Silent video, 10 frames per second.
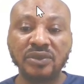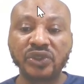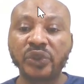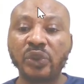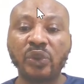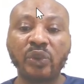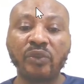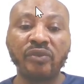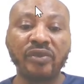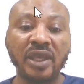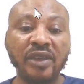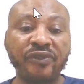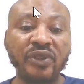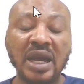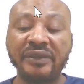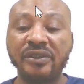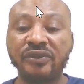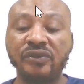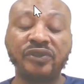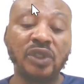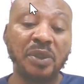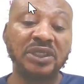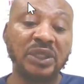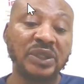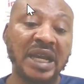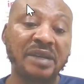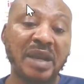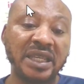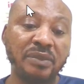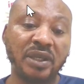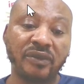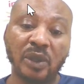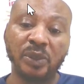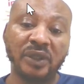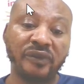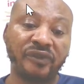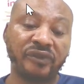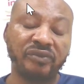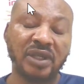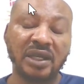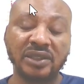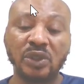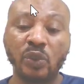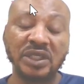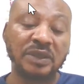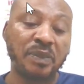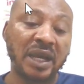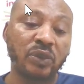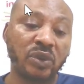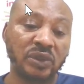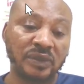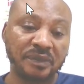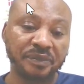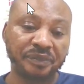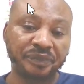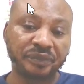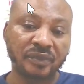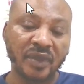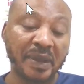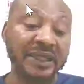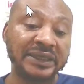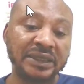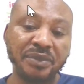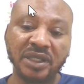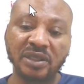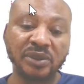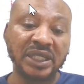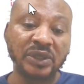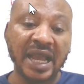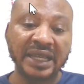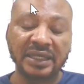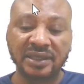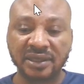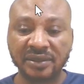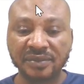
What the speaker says: So if someone trying to hack my email, a couple of some weeks backward, my Gmail, someone trying to hack it.